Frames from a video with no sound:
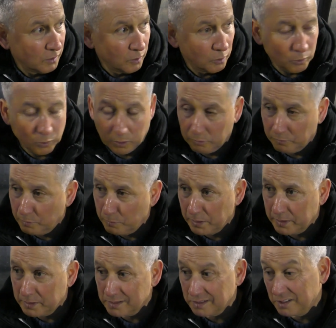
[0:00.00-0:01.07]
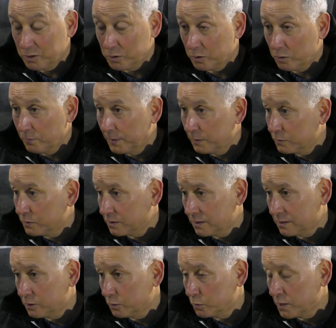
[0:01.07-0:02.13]
all over the place and it's just come out.
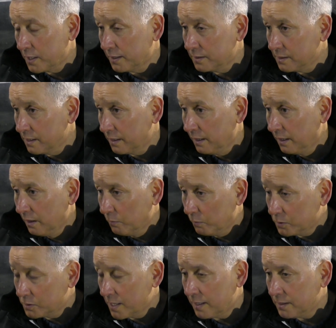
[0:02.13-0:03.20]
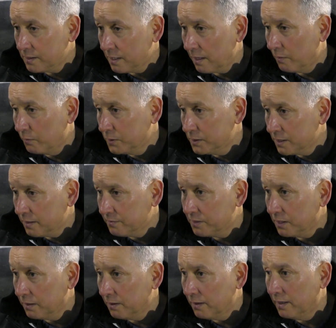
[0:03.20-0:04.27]
So, so it was our day. It was our day and we deserved
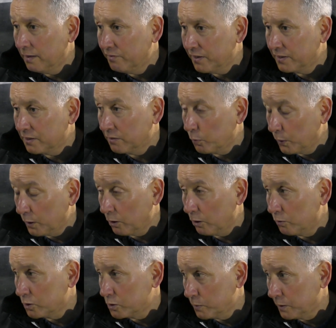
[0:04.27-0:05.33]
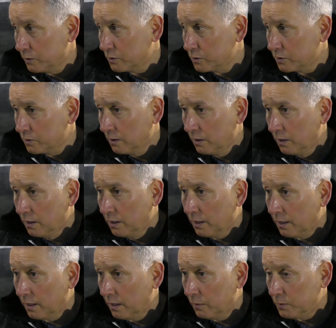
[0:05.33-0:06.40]
it in the fact that we got a response. Mm.
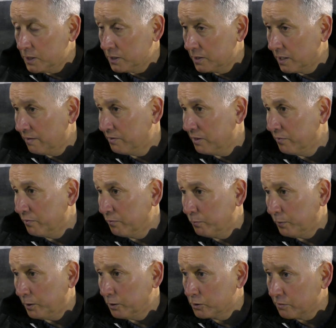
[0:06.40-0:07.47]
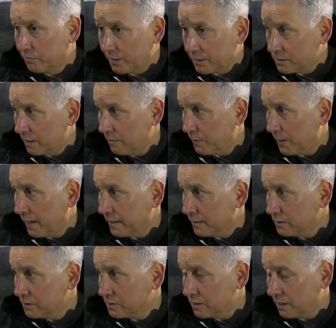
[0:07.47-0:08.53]
Uh, we deserved it because the fans stayed
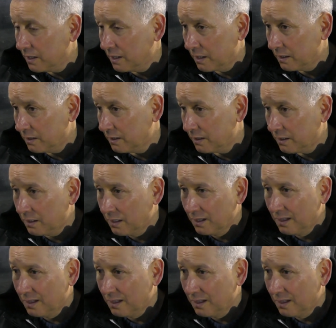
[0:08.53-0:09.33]
behind us and I think